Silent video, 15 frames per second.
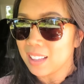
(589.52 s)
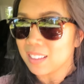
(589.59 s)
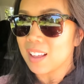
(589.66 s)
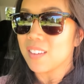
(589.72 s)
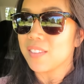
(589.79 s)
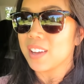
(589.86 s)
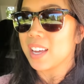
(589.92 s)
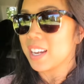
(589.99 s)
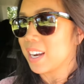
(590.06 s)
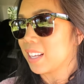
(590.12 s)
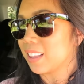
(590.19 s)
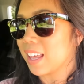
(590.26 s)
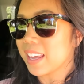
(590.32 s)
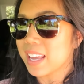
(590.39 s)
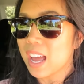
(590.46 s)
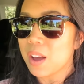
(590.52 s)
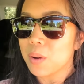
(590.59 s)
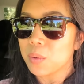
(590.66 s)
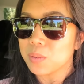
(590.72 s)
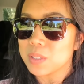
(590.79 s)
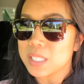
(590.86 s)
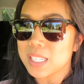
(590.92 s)
I love it and I like
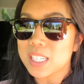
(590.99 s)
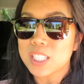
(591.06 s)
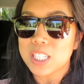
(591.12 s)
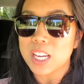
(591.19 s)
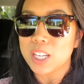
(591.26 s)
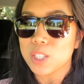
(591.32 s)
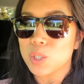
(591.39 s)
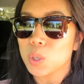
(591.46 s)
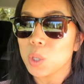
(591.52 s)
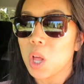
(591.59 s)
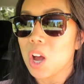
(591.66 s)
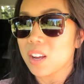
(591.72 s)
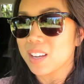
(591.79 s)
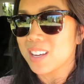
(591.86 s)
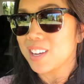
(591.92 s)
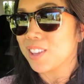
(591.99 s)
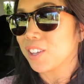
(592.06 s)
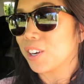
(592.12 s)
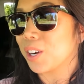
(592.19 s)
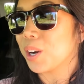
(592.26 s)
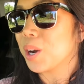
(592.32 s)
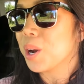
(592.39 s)
how it didn't take too long
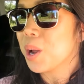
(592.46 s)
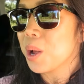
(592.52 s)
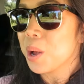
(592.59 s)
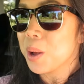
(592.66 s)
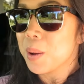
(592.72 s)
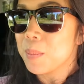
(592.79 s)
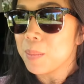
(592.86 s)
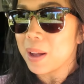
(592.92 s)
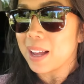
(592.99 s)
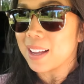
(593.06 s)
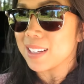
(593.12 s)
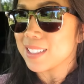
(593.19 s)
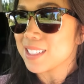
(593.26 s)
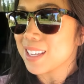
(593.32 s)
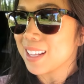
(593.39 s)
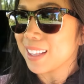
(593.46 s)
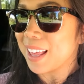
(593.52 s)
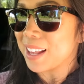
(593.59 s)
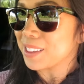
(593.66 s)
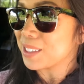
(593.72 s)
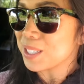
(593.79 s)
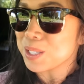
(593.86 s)
either but
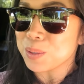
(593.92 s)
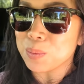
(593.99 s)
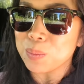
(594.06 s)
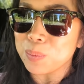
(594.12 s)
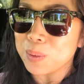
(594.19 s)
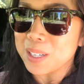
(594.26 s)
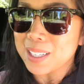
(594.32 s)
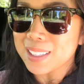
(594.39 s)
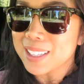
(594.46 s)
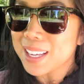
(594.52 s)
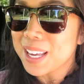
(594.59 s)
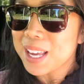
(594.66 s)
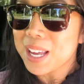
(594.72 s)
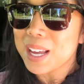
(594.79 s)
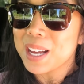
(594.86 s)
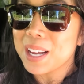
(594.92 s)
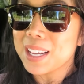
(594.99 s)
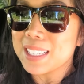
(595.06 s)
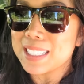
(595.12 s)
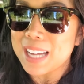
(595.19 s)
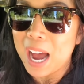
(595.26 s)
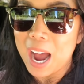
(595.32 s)
like this really
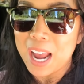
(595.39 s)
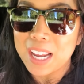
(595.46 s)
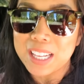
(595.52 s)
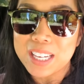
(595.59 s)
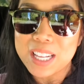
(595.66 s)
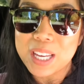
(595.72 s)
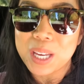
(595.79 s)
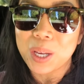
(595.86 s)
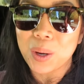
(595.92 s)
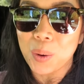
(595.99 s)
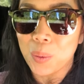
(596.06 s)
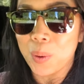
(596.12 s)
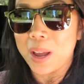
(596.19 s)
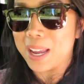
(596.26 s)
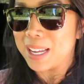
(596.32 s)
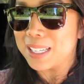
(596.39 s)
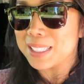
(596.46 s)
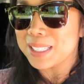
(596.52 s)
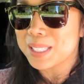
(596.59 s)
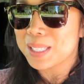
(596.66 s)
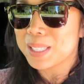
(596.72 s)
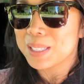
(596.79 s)
tiny
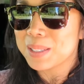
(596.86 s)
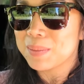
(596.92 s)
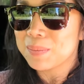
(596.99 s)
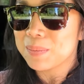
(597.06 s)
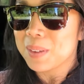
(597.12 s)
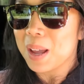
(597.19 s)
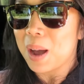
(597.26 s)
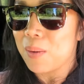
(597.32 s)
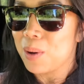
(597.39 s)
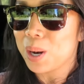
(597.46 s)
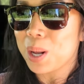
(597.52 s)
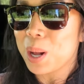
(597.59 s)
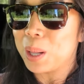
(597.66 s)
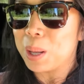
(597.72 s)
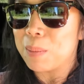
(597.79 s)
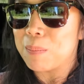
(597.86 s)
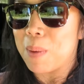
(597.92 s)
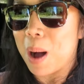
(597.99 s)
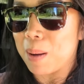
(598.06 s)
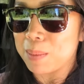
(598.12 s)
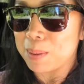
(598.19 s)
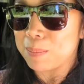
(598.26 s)
quaint I want to call it
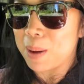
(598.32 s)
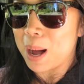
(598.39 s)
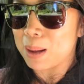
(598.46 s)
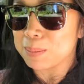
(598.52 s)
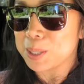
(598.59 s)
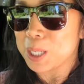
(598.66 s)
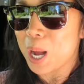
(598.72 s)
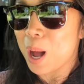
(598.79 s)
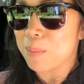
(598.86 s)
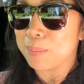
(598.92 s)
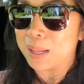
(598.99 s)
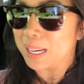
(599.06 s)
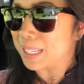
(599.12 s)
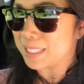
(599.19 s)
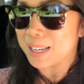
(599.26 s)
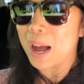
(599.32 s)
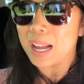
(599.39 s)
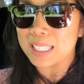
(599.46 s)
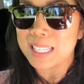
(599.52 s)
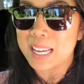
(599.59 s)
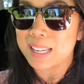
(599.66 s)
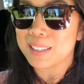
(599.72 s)
mom and pop shop but it's
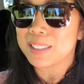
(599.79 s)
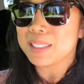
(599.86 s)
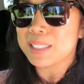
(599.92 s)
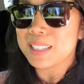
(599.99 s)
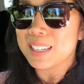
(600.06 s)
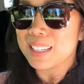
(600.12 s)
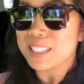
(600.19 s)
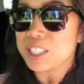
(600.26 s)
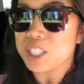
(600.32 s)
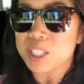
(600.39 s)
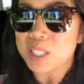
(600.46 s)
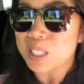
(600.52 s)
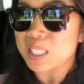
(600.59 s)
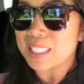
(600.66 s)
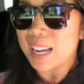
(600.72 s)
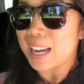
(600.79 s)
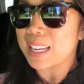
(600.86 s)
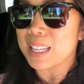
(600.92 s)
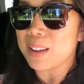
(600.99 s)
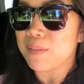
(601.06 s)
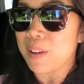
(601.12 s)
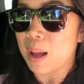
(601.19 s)
not it's like just this
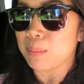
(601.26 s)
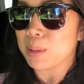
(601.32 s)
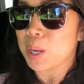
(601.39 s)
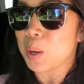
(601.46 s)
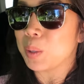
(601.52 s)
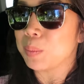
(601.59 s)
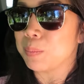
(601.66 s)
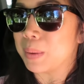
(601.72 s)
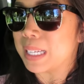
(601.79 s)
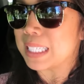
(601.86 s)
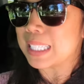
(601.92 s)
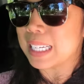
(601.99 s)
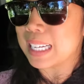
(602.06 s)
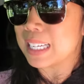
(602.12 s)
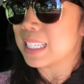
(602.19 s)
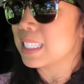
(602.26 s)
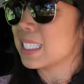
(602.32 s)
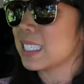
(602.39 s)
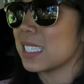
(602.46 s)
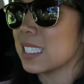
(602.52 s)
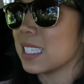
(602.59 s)
tiny family owned business